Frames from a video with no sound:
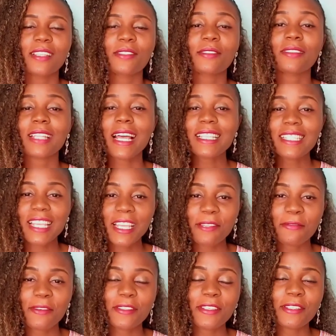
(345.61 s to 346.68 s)
So that's
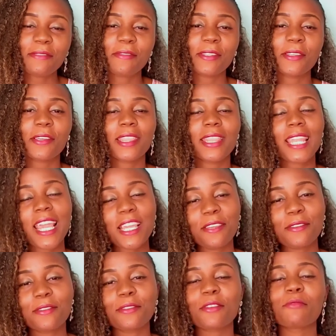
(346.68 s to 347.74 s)
it for this video. Thank
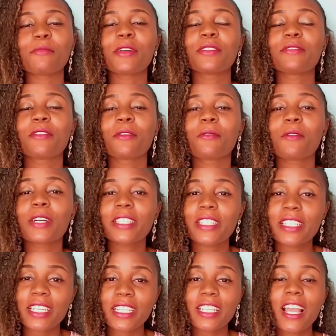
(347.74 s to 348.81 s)
you so much for
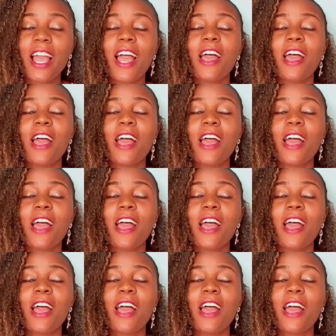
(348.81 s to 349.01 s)
watching.